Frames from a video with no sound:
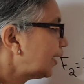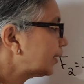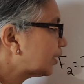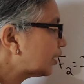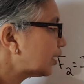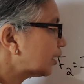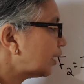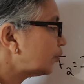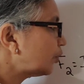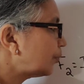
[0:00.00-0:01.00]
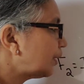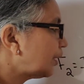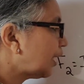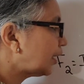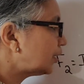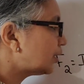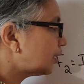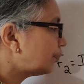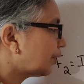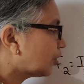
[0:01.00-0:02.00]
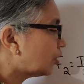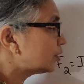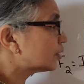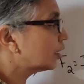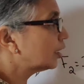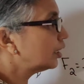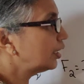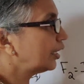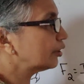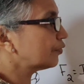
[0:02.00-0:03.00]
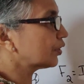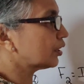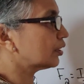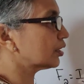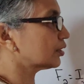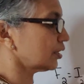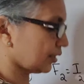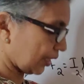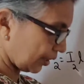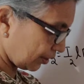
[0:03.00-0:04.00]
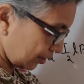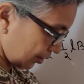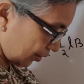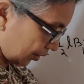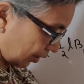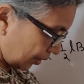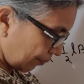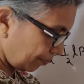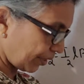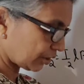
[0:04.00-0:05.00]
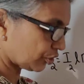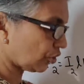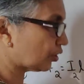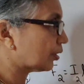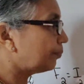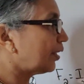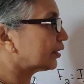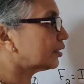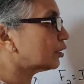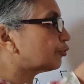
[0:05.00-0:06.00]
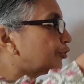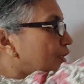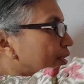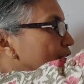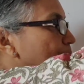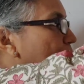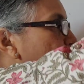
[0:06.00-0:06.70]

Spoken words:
and here again will be 90 because length of the conductor is like this, but your magnetic field is